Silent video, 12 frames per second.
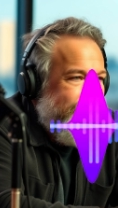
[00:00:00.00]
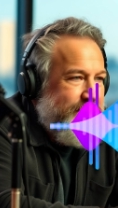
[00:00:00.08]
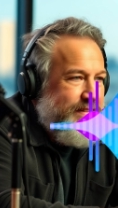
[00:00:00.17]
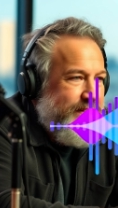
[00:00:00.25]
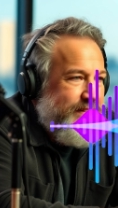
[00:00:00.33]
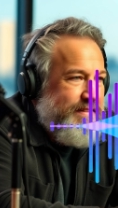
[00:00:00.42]

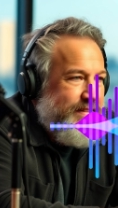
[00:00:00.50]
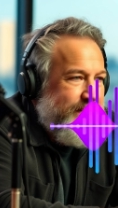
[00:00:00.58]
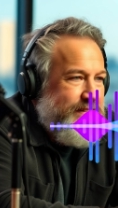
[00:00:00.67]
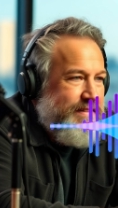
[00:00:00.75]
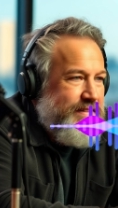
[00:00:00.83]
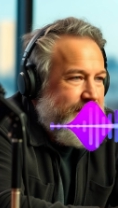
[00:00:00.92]
Like how do you
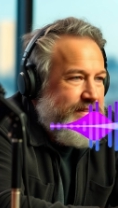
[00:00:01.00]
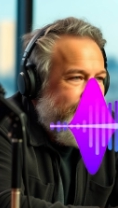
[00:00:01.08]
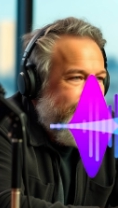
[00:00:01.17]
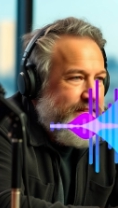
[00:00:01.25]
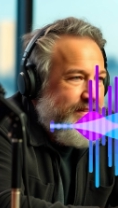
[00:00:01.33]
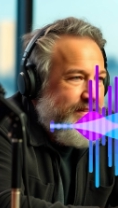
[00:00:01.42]
form
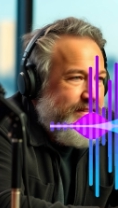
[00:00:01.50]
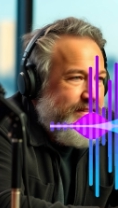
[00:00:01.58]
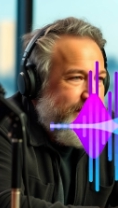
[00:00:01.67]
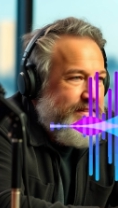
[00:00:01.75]
sentences?